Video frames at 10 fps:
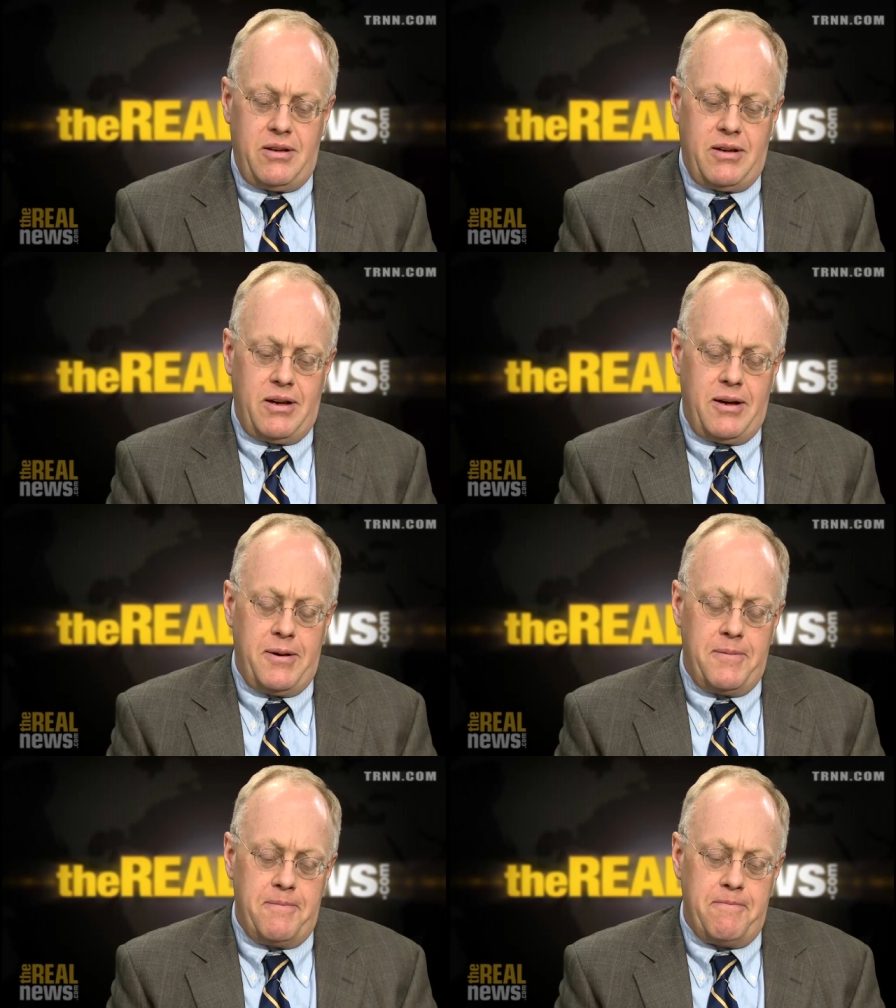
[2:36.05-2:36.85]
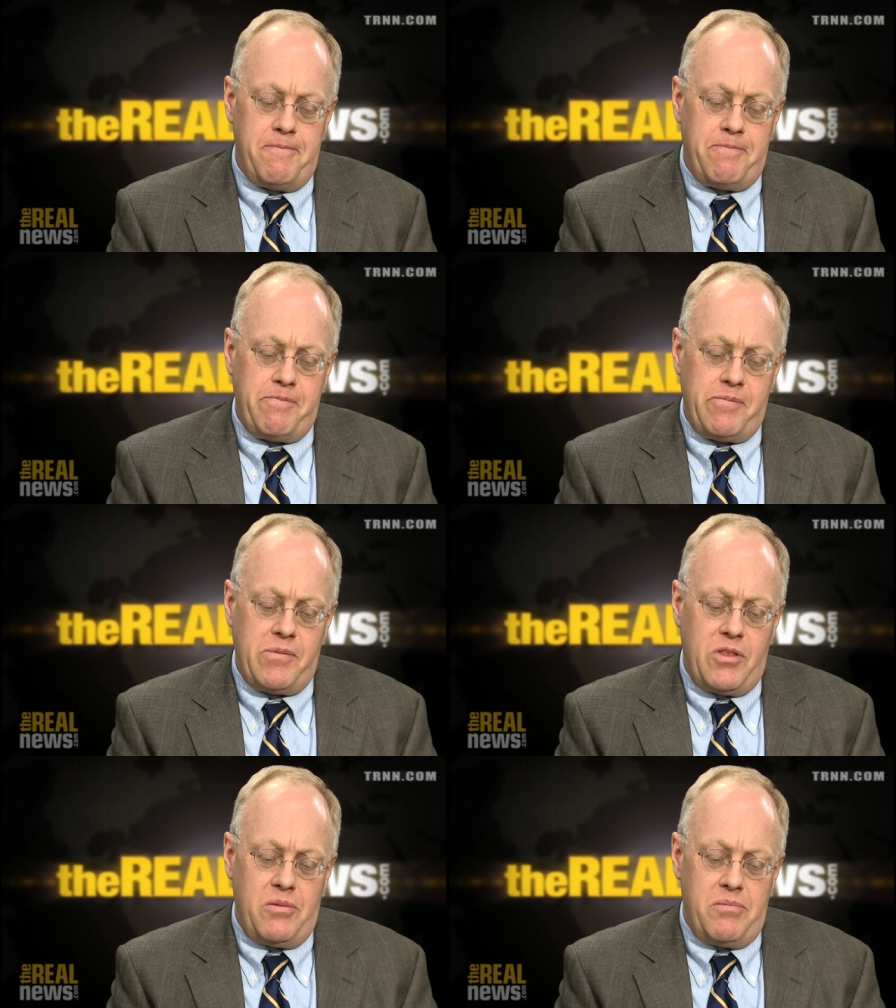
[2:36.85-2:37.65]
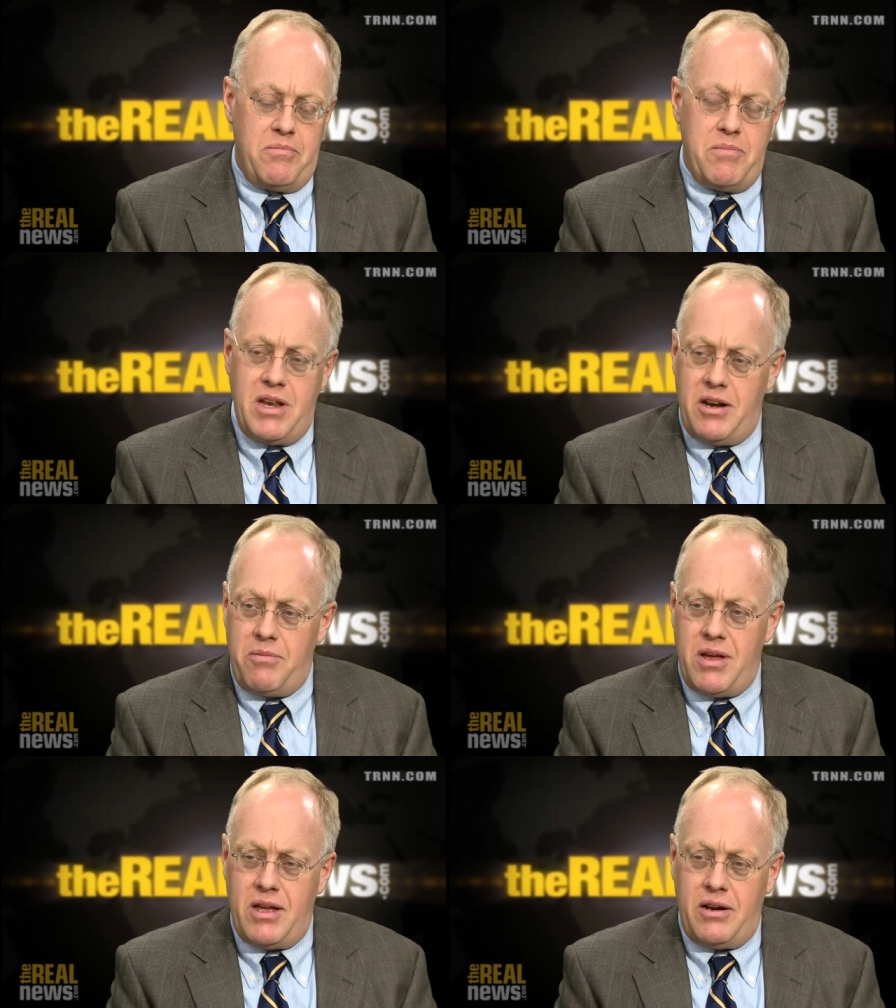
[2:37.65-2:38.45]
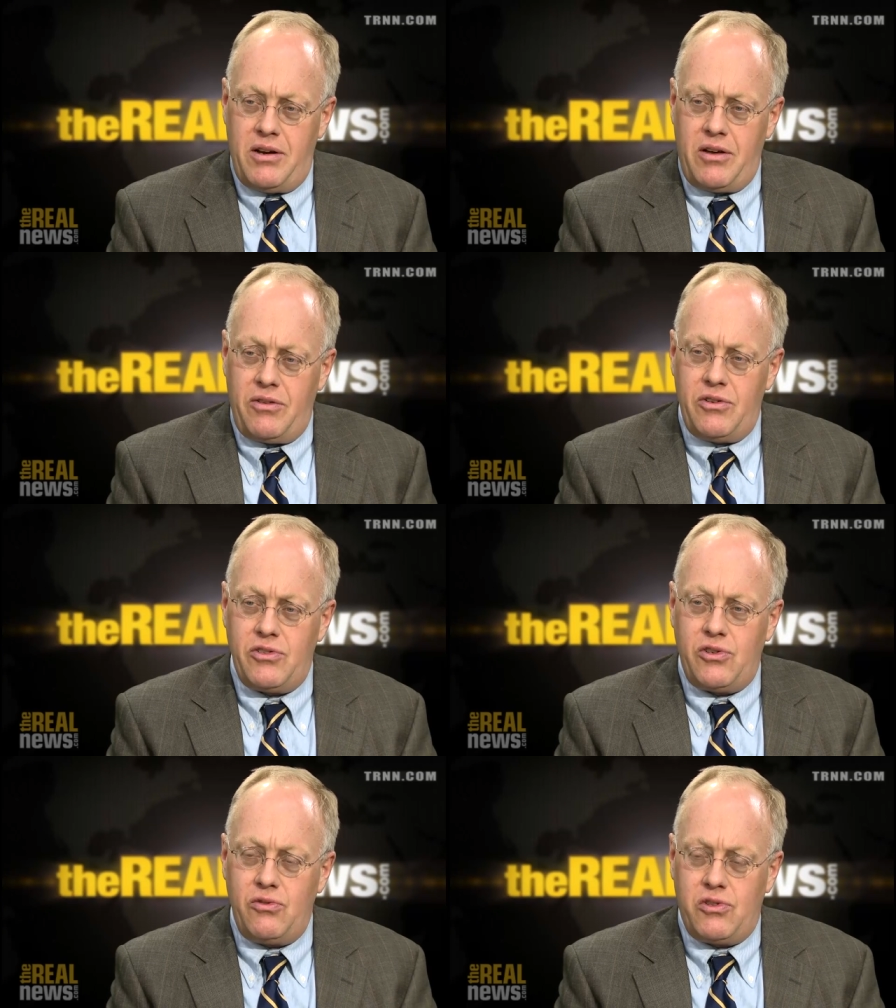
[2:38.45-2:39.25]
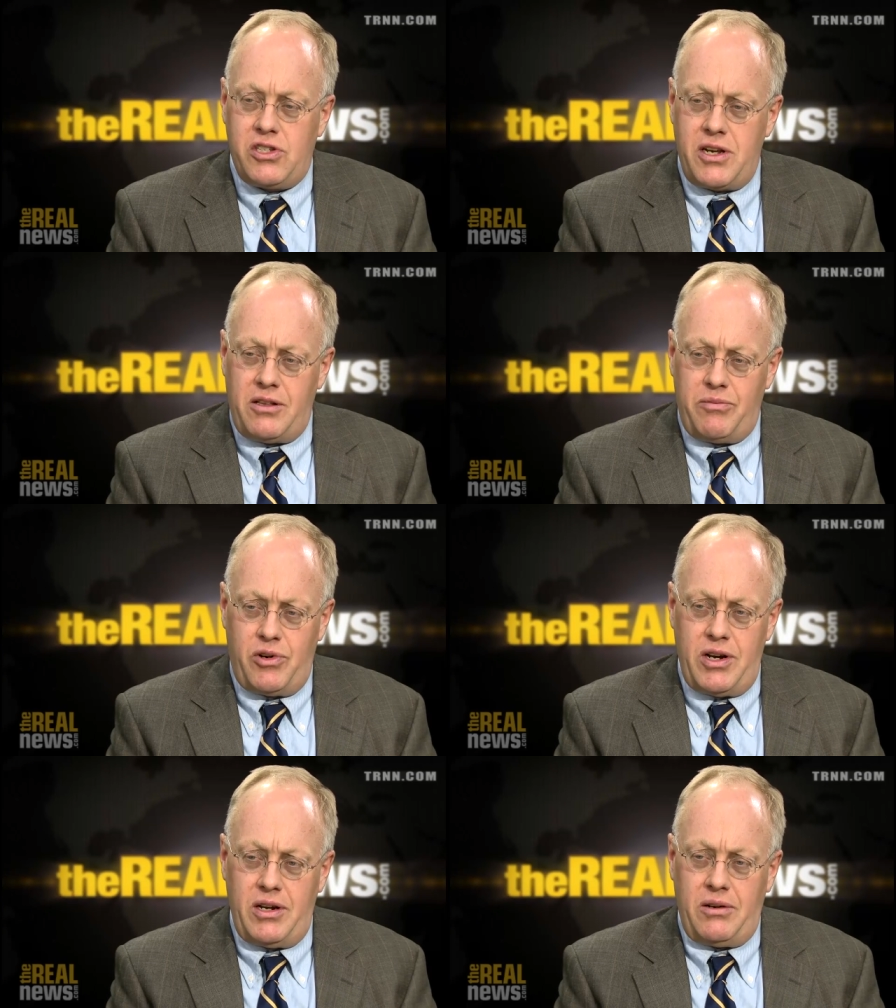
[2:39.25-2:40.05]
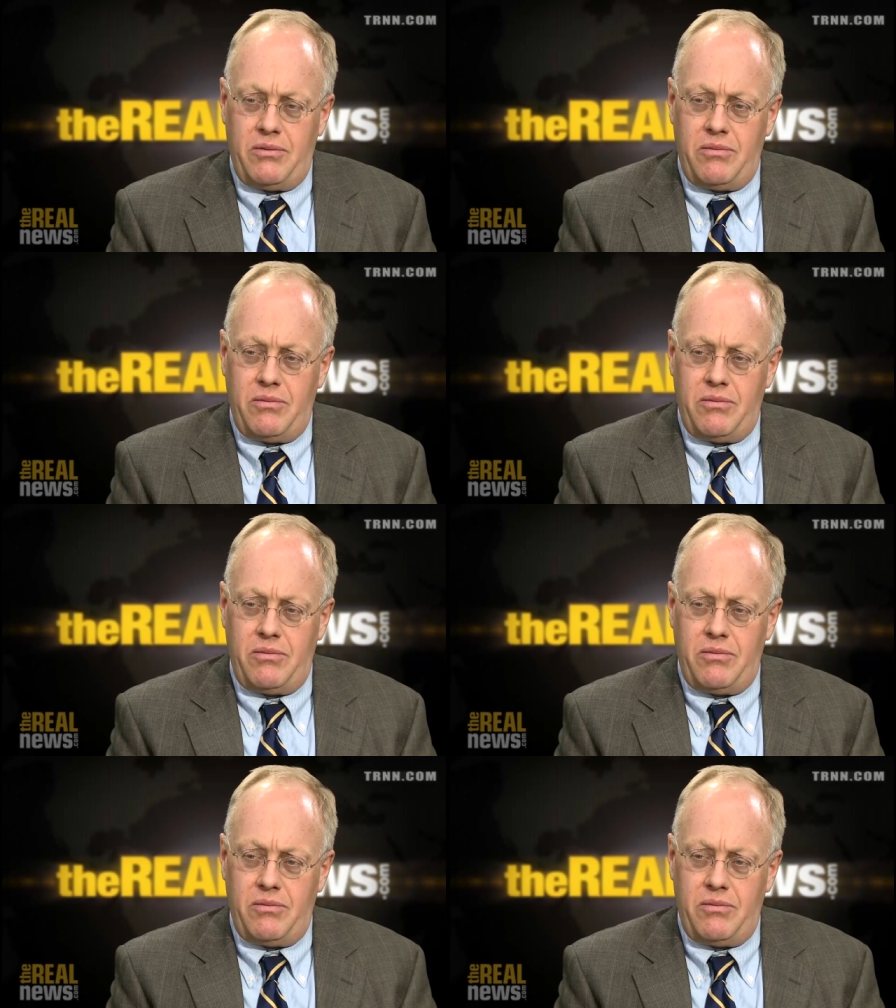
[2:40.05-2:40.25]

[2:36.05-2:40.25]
um, the Minutemen, and others who celebrate